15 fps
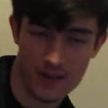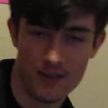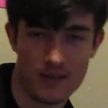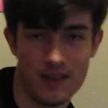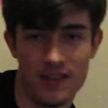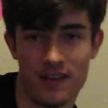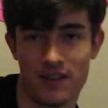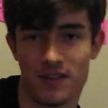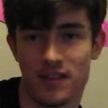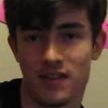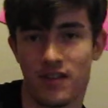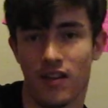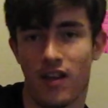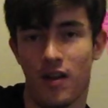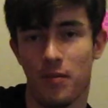he does this
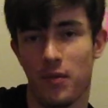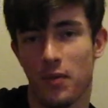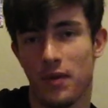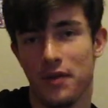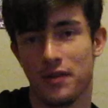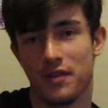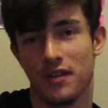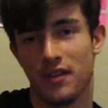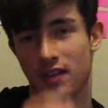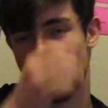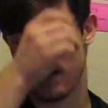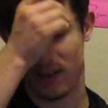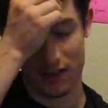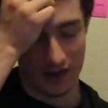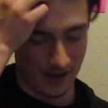a lot, but
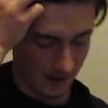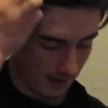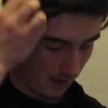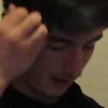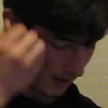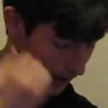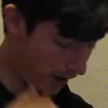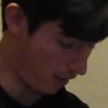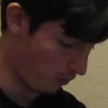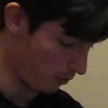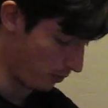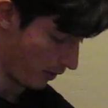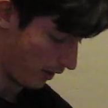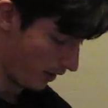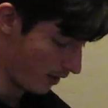I cut it out,
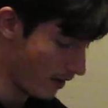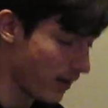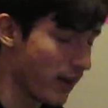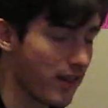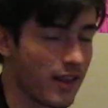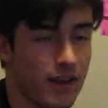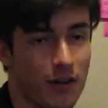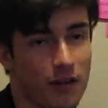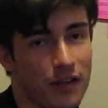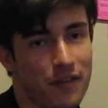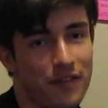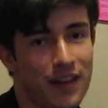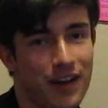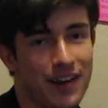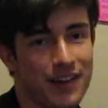but I think I'll leave
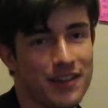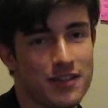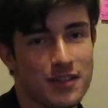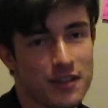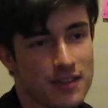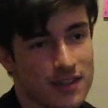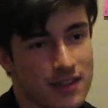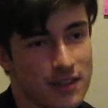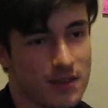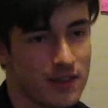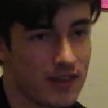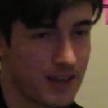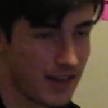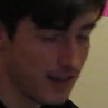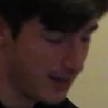that in just because he's
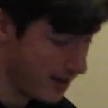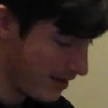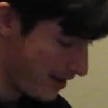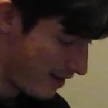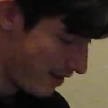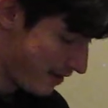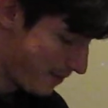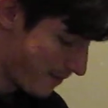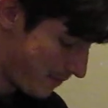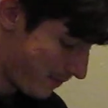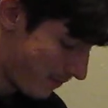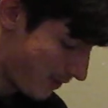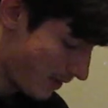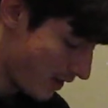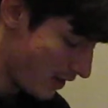
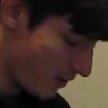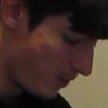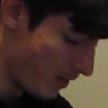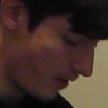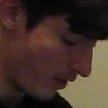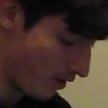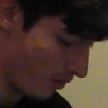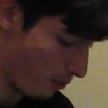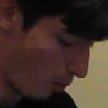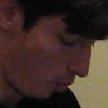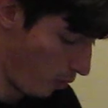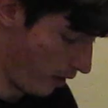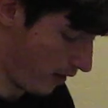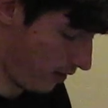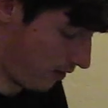being a good boy.